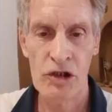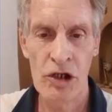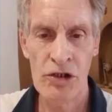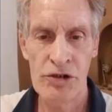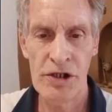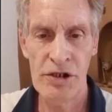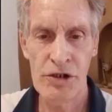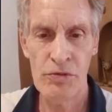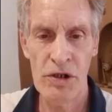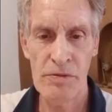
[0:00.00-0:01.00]
Contrary
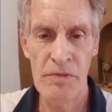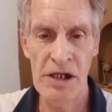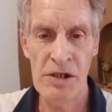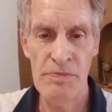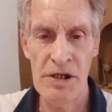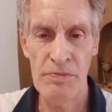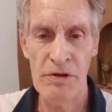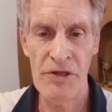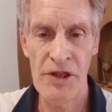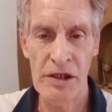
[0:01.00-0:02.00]
to what many
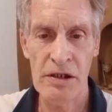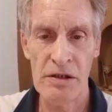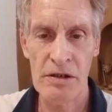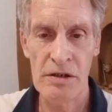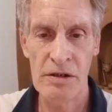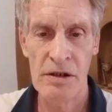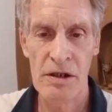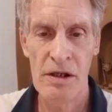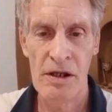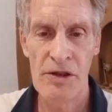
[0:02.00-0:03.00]
people think,
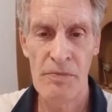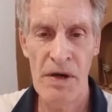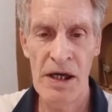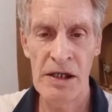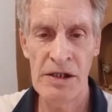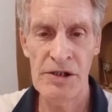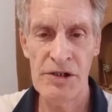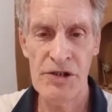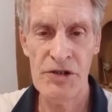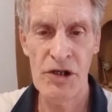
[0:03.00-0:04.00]
the mind
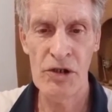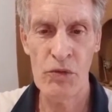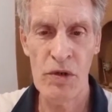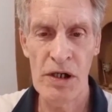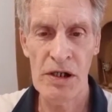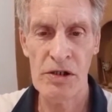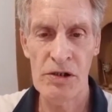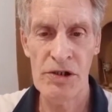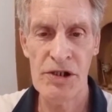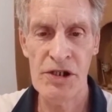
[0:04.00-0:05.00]
does not work
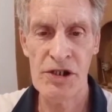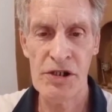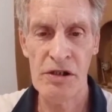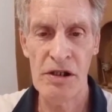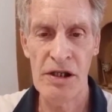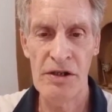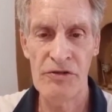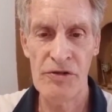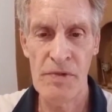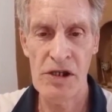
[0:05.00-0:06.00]
on digital
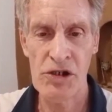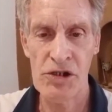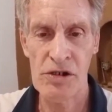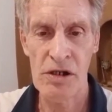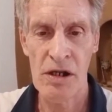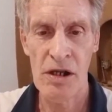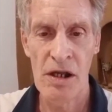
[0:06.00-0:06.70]
information.